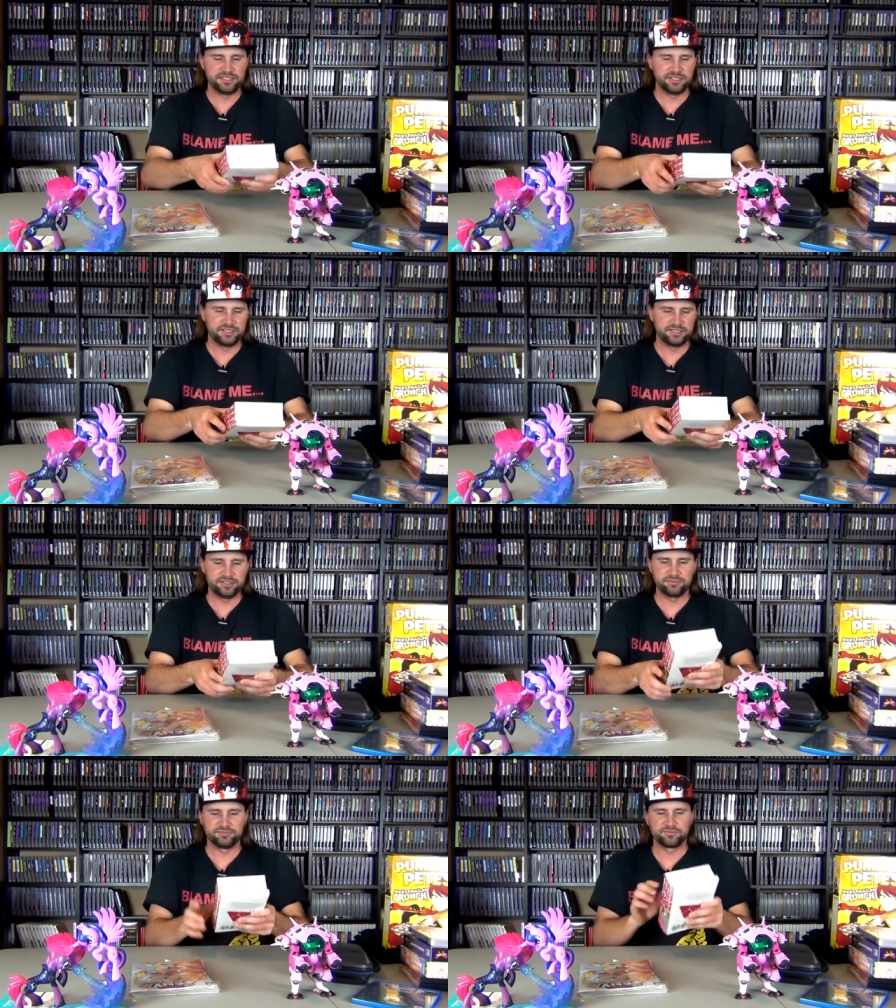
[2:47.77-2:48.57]

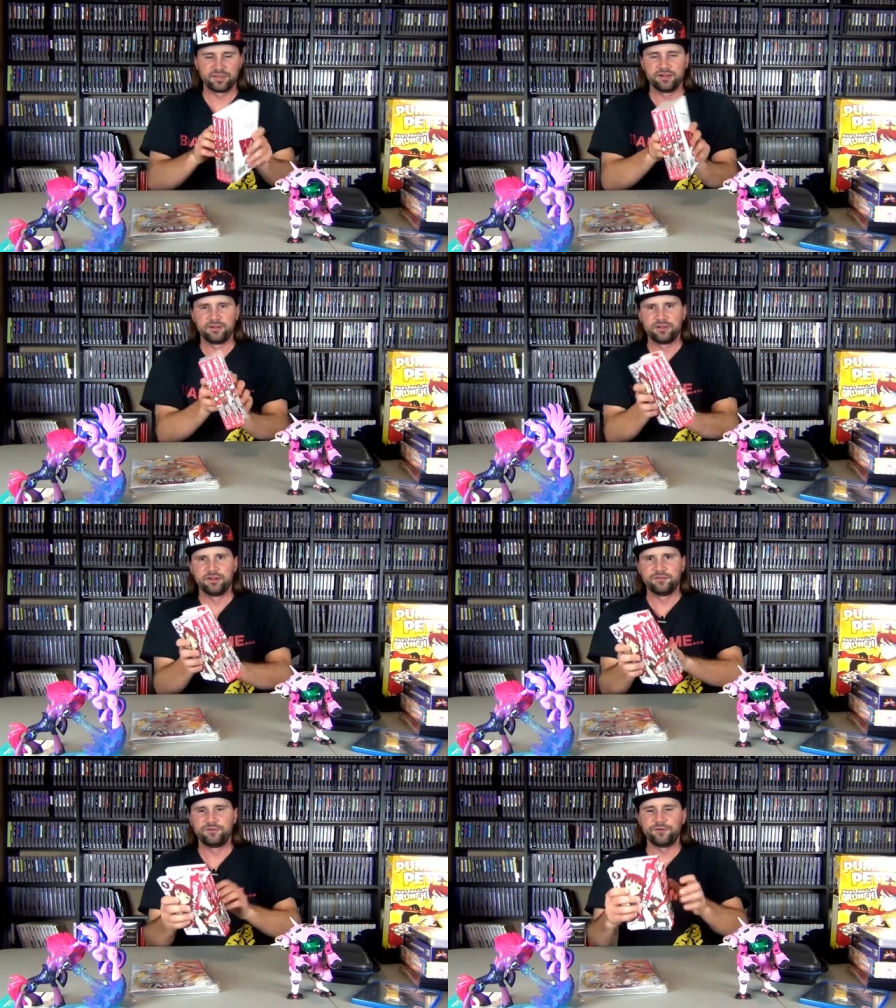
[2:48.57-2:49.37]
4
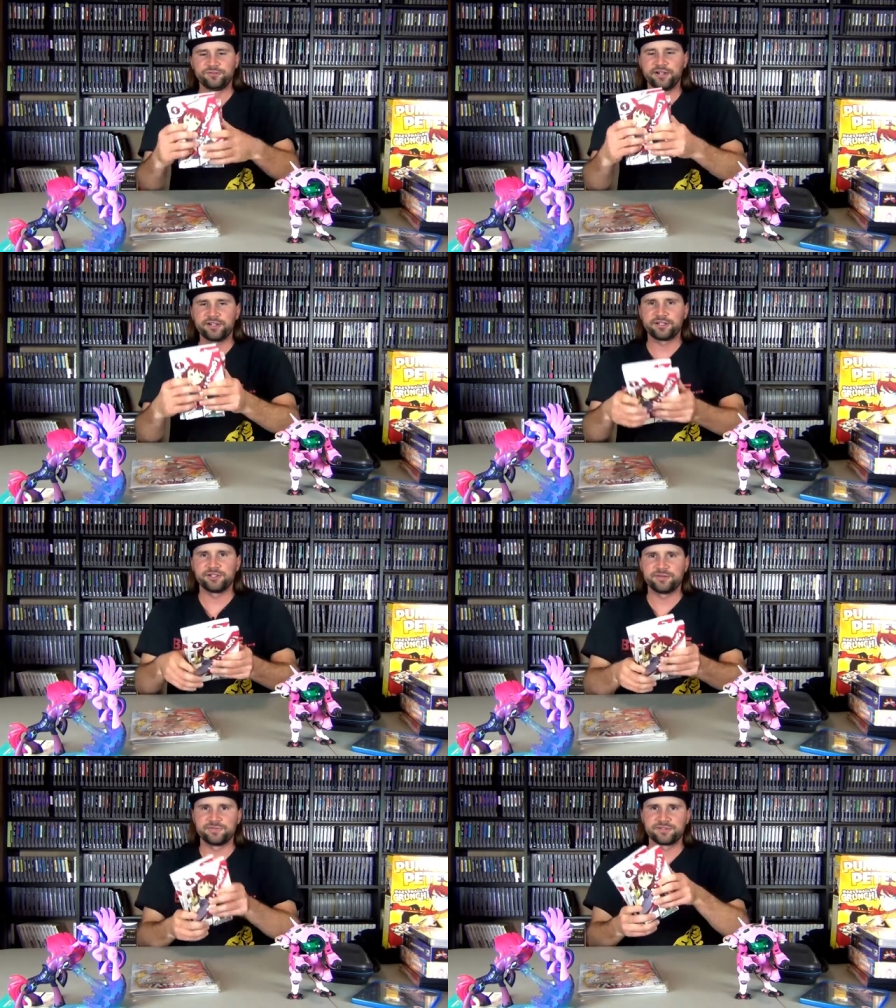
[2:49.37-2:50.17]

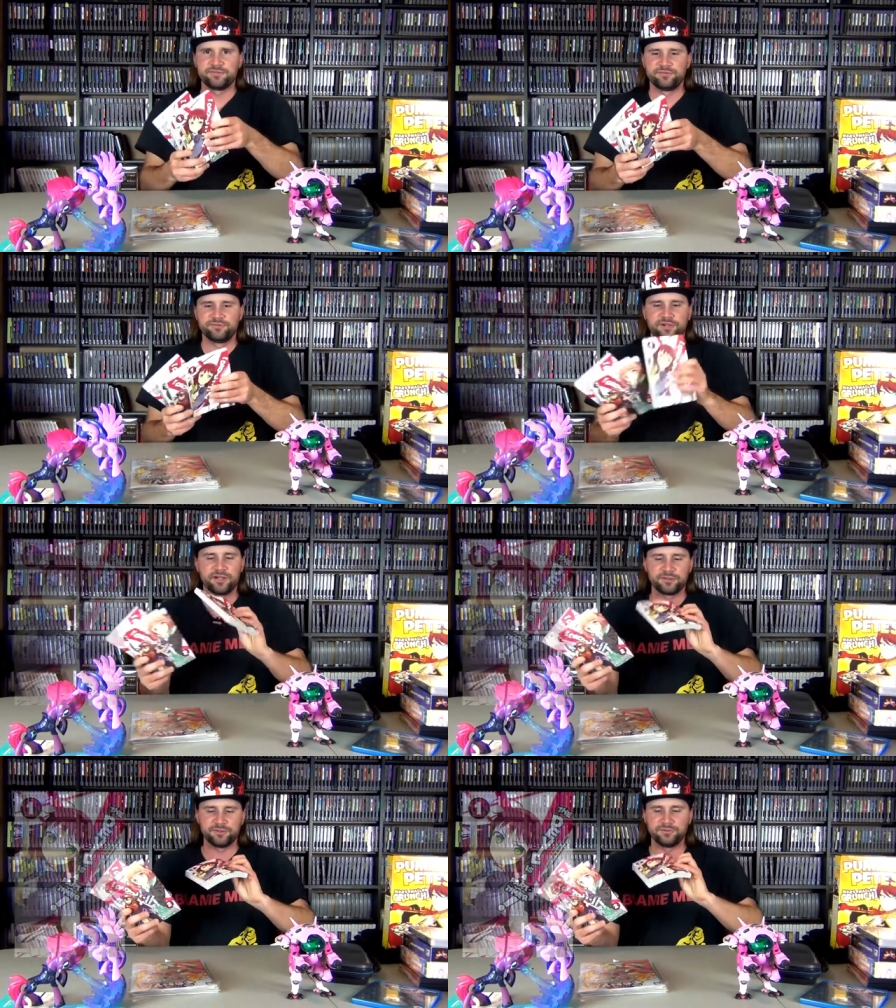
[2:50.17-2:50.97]
volumes.
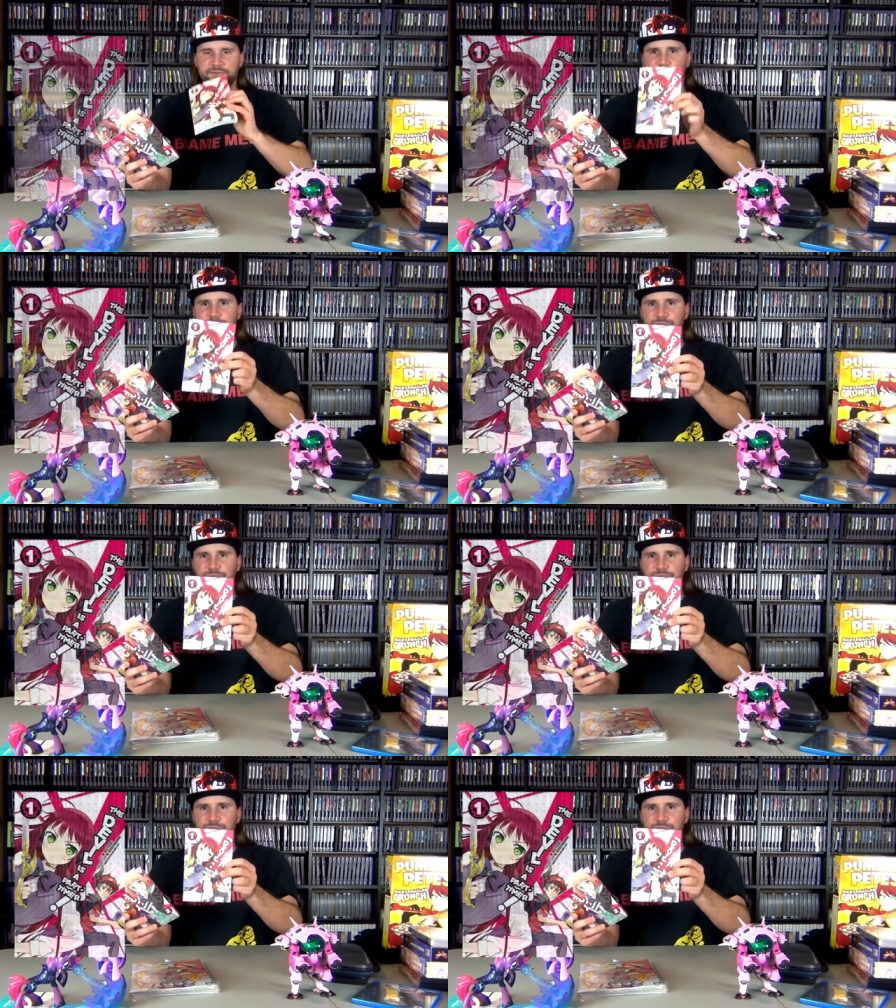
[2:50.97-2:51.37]
Volume